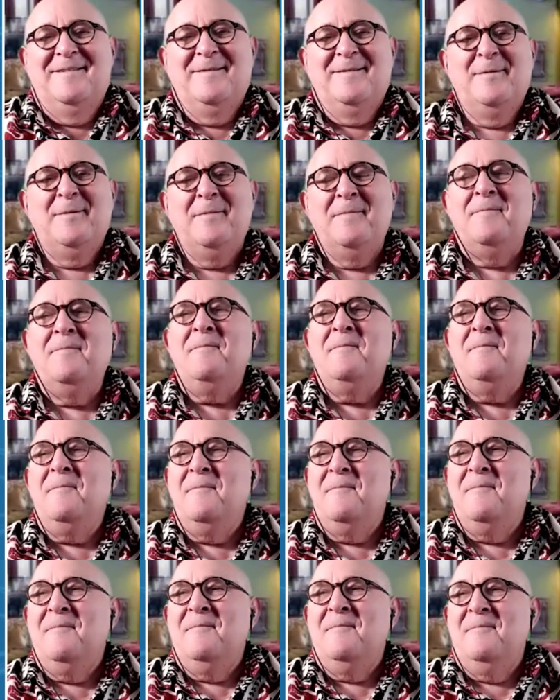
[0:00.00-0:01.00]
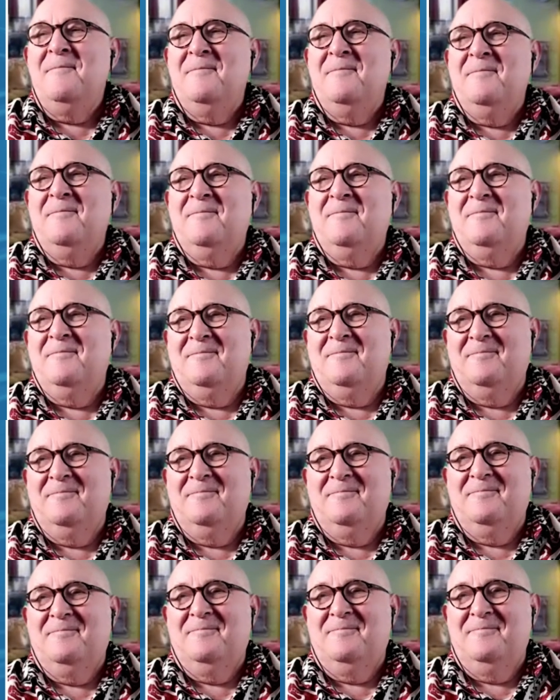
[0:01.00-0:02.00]

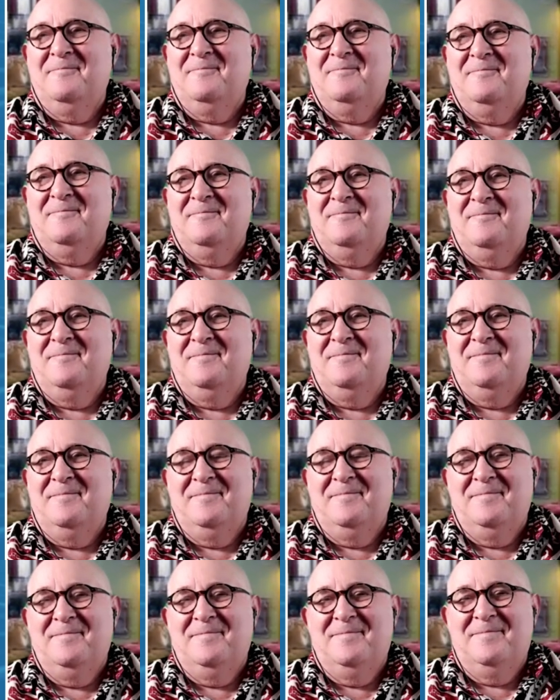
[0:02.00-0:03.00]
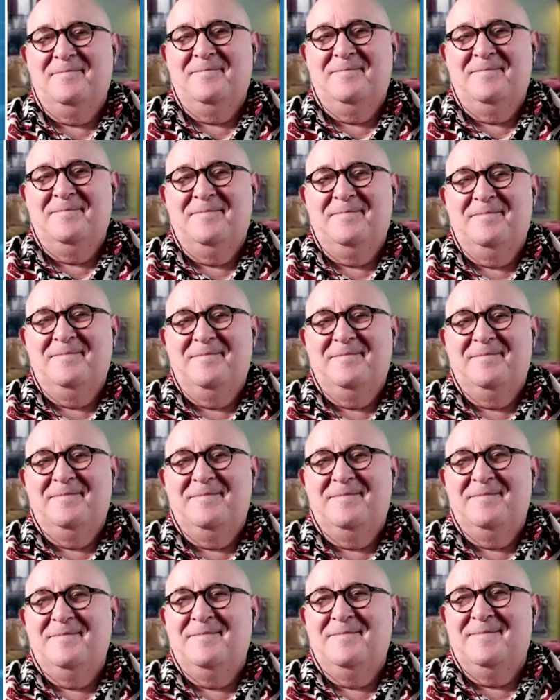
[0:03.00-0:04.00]

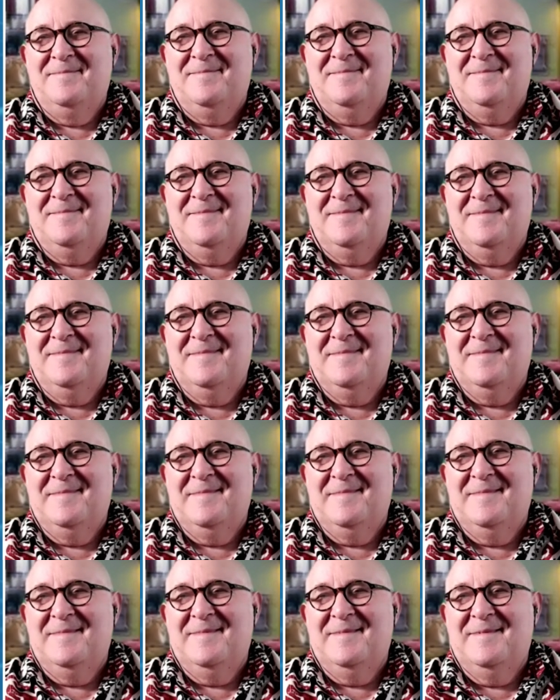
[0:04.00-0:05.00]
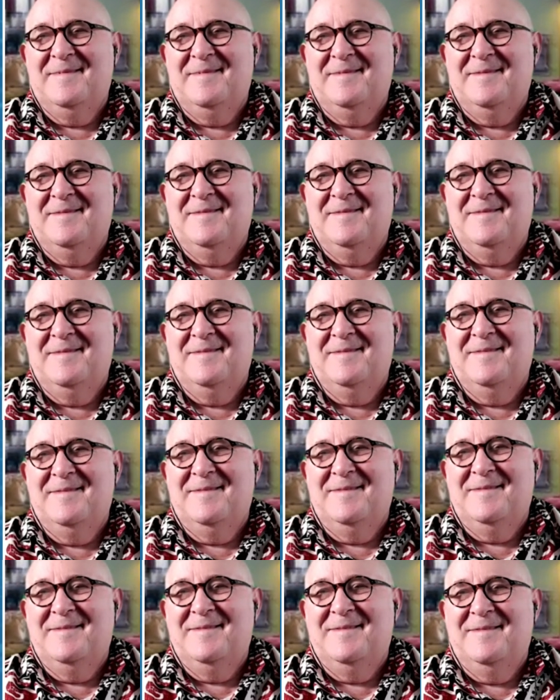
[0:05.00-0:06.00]

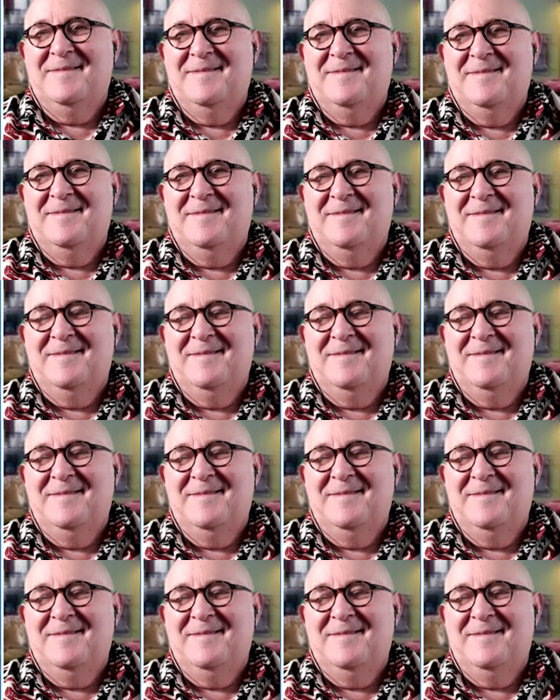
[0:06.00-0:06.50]
The person shown says nothing.